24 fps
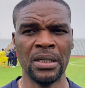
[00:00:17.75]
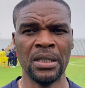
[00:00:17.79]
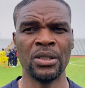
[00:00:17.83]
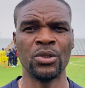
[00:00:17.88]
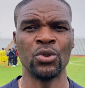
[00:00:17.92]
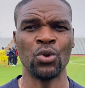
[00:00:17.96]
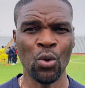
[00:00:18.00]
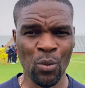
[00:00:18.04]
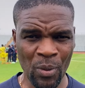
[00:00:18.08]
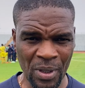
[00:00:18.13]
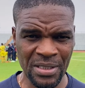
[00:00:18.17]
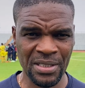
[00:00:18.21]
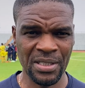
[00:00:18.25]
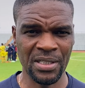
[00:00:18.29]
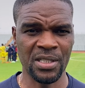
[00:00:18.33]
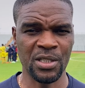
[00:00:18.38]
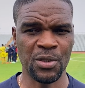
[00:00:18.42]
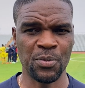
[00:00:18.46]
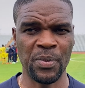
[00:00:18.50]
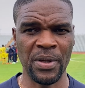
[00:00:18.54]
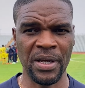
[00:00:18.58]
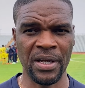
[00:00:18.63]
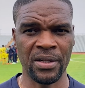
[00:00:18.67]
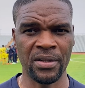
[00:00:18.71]
too much
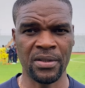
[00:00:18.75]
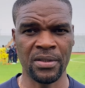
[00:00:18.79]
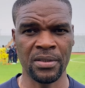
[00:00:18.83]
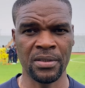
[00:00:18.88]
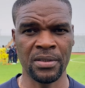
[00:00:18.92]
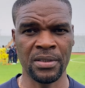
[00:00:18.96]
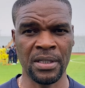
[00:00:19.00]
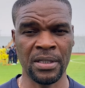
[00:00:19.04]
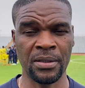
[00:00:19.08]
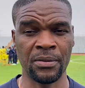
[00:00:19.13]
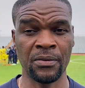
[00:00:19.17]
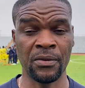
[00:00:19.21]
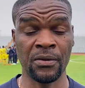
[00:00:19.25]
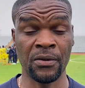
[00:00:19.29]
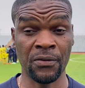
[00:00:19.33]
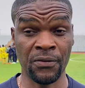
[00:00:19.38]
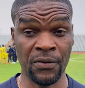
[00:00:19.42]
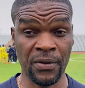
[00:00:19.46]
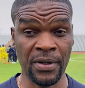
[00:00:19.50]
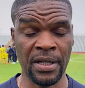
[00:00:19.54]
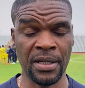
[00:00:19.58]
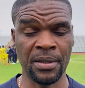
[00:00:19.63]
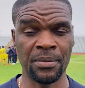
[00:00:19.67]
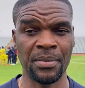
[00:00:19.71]
respect in that for
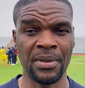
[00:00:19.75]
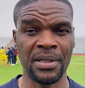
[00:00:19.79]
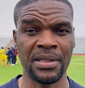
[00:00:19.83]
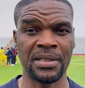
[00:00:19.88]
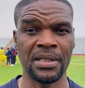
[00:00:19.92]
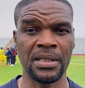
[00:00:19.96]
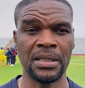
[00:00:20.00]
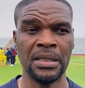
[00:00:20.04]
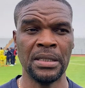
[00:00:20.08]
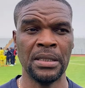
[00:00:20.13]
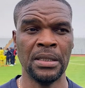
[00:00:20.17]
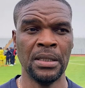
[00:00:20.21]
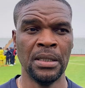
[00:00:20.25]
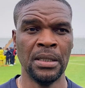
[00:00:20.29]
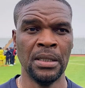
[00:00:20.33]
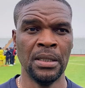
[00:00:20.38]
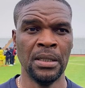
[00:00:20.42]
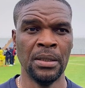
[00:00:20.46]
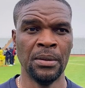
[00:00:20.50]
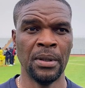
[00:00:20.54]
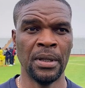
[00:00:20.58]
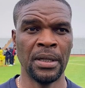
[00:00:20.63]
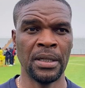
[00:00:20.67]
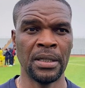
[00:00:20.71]
that
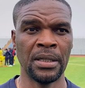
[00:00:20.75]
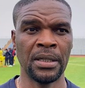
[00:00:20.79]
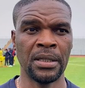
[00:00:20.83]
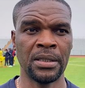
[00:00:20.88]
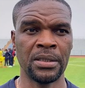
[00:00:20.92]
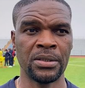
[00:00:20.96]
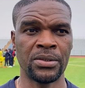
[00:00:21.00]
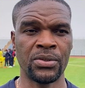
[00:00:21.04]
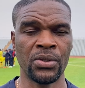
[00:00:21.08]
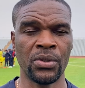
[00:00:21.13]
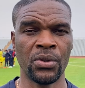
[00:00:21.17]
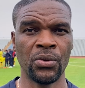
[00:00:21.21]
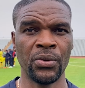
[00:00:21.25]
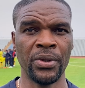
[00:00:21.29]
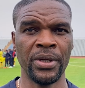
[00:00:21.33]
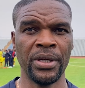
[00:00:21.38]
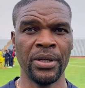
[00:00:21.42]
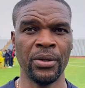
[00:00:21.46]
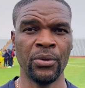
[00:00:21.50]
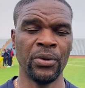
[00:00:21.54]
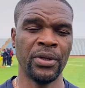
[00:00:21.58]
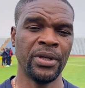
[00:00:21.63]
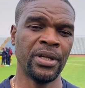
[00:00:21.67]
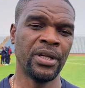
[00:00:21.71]
matter. So we
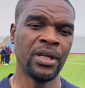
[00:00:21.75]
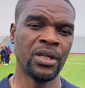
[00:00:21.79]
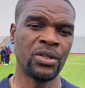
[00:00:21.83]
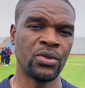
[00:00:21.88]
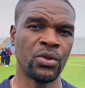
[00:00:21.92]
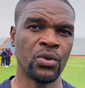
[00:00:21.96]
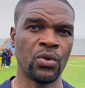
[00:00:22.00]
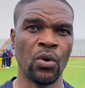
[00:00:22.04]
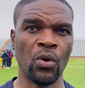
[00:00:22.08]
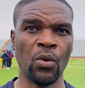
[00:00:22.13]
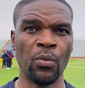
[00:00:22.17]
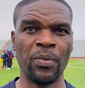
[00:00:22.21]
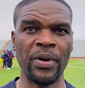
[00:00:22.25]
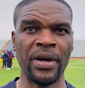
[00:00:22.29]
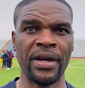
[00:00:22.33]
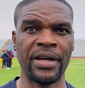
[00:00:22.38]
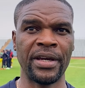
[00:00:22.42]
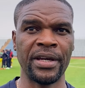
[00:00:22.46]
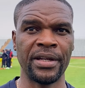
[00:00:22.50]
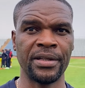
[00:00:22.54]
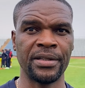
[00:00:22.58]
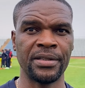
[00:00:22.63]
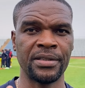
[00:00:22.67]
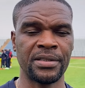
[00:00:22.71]
needed to go back
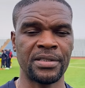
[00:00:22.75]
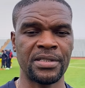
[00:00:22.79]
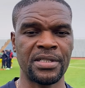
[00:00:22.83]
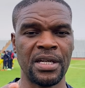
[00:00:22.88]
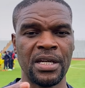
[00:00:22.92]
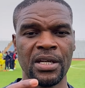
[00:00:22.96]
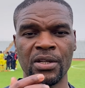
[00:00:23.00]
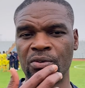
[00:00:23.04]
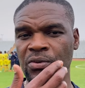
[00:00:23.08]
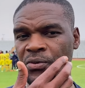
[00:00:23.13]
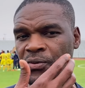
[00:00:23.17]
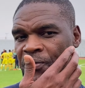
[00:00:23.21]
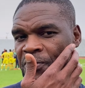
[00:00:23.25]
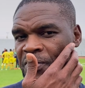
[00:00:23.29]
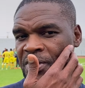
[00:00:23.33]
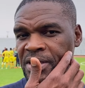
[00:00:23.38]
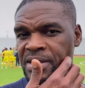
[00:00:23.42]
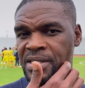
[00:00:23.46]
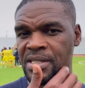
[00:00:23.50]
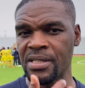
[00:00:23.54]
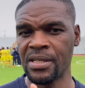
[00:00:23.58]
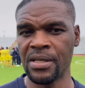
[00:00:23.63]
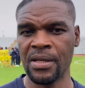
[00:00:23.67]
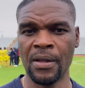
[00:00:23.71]
and try to
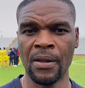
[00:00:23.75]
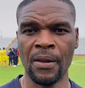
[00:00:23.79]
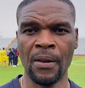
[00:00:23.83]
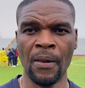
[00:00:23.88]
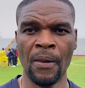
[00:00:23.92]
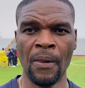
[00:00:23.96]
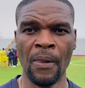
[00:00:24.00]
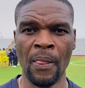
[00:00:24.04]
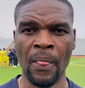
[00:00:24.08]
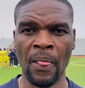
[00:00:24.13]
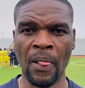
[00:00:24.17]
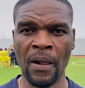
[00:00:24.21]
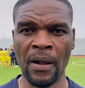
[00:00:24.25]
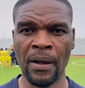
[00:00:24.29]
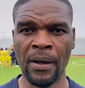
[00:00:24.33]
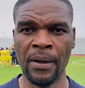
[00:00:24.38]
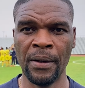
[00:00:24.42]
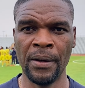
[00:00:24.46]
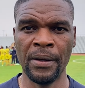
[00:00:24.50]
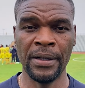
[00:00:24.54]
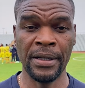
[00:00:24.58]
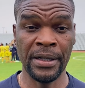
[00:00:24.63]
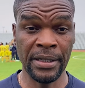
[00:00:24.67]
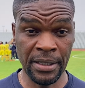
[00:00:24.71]
fix
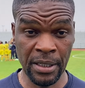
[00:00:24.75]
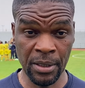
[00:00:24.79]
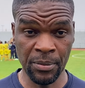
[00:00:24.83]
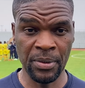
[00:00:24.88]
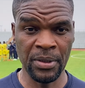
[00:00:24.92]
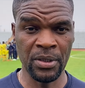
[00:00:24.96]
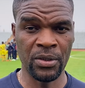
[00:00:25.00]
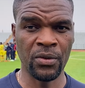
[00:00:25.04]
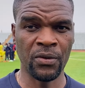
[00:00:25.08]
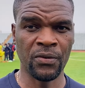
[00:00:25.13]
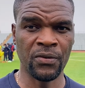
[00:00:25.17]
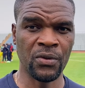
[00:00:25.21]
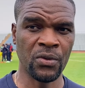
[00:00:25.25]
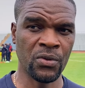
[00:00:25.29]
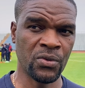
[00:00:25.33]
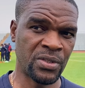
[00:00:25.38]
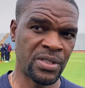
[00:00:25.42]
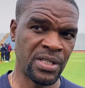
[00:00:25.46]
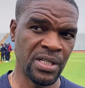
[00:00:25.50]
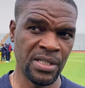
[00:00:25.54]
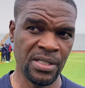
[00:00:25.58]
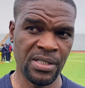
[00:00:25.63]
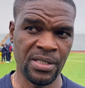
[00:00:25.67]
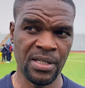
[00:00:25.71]
a little bit of those
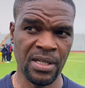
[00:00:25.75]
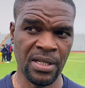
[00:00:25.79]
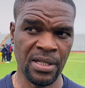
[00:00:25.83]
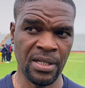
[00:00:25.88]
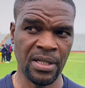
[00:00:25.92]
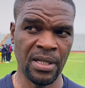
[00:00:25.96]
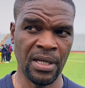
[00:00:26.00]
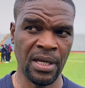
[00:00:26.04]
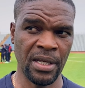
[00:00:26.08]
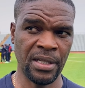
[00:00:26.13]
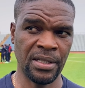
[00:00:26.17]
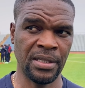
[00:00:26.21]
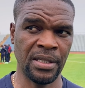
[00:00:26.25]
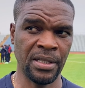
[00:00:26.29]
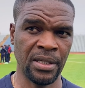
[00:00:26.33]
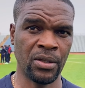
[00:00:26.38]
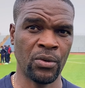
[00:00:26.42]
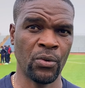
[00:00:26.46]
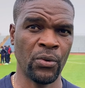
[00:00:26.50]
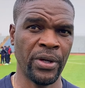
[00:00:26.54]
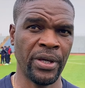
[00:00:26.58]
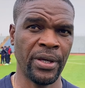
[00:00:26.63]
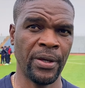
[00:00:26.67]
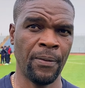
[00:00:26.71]
things, and I think
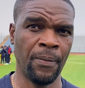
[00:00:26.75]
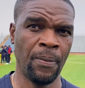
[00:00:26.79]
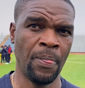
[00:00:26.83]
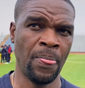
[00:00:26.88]
we